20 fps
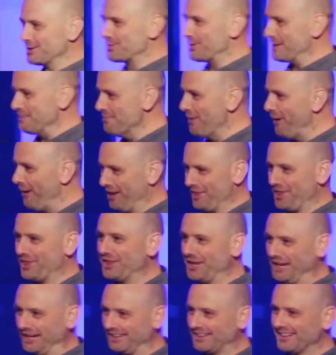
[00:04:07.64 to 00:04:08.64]
as we might
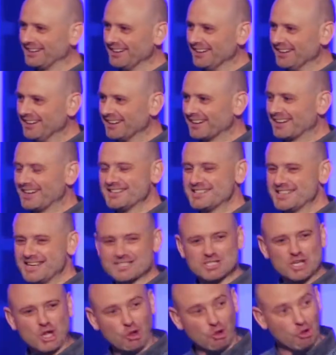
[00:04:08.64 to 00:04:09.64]
think because
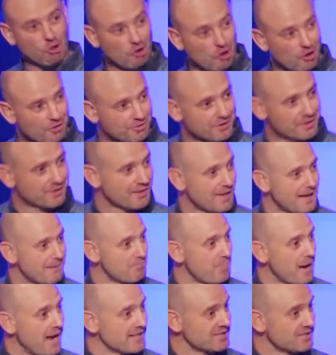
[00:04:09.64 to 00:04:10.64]
there's a lot that
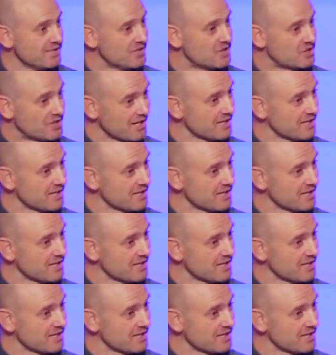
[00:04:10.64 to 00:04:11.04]
that passage